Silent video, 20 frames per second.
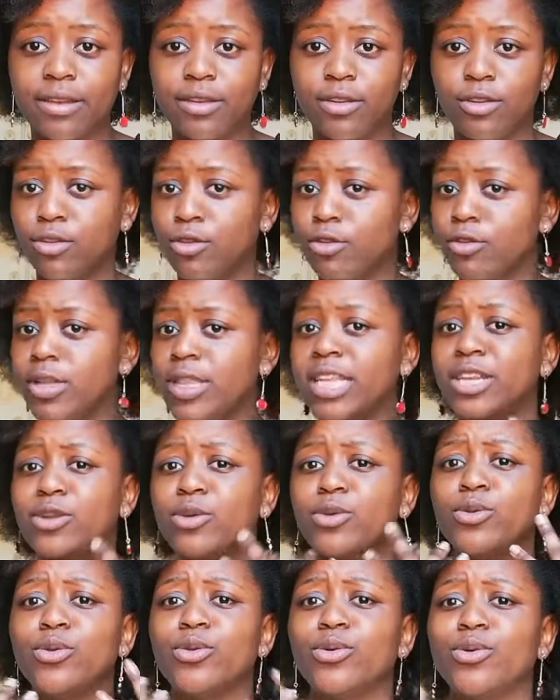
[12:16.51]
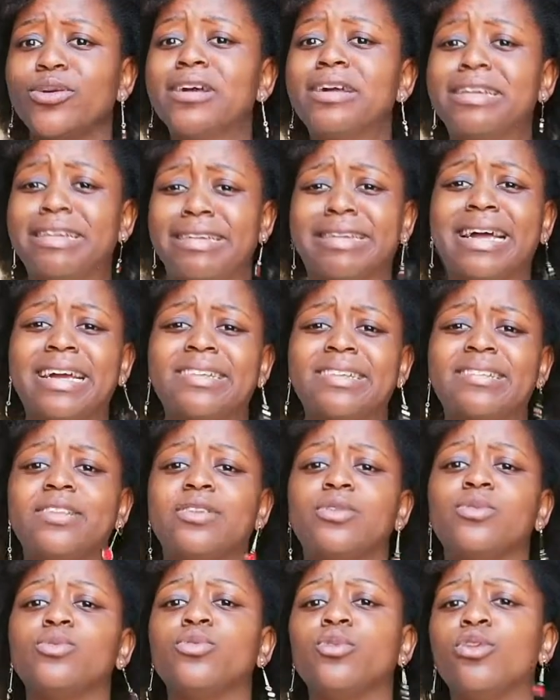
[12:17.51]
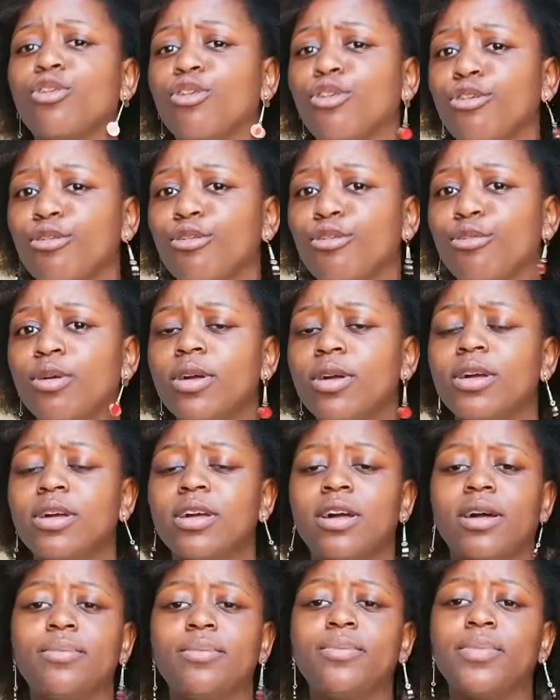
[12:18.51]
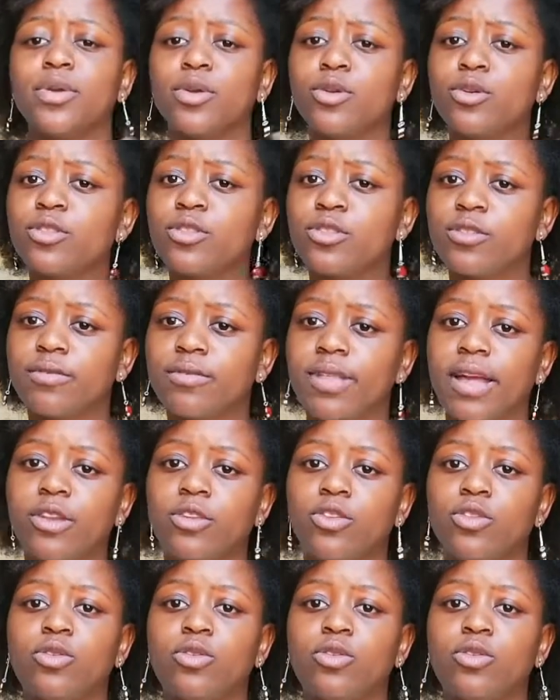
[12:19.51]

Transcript: you know, and they don't look nice, they don't glow because of that, you know.